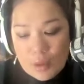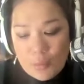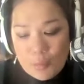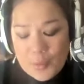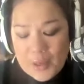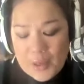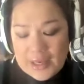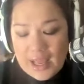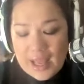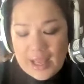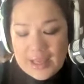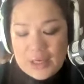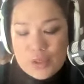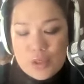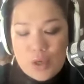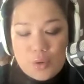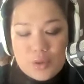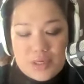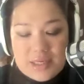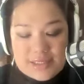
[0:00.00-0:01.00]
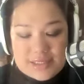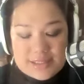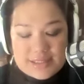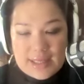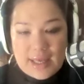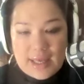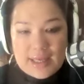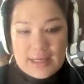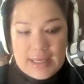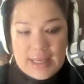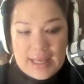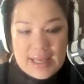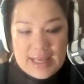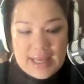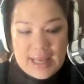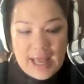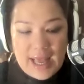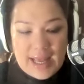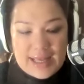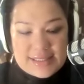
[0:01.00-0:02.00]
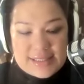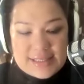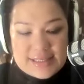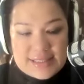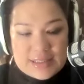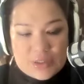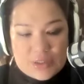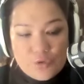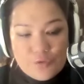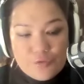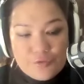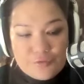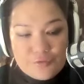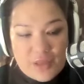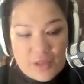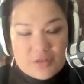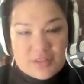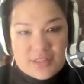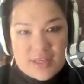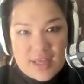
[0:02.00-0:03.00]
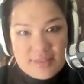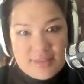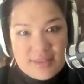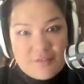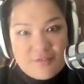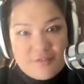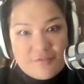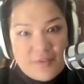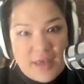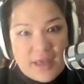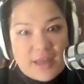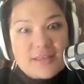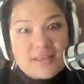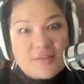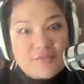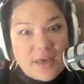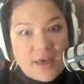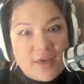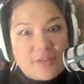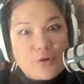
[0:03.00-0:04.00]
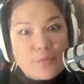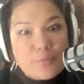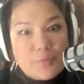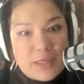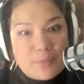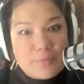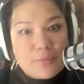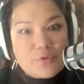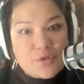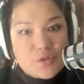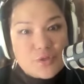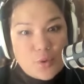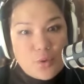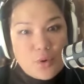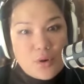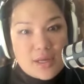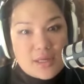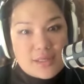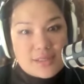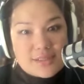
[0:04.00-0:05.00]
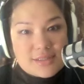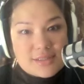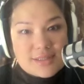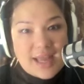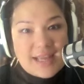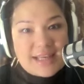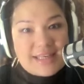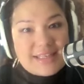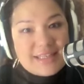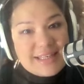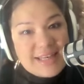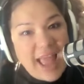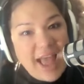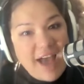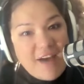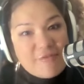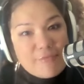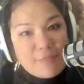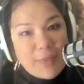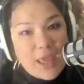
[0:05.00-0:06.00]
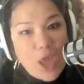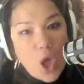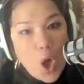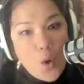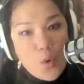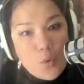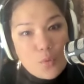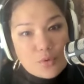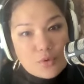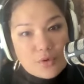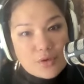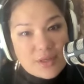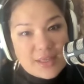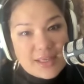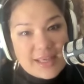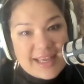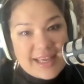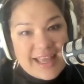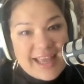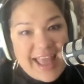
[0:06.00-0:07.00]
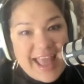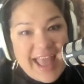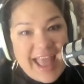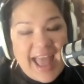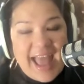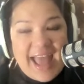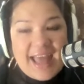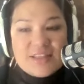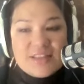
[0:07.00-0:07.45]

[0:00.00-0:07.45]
But I mm-hmm. noticed that I still felt at the effect of other people's stories. I didn't have my own. Mm.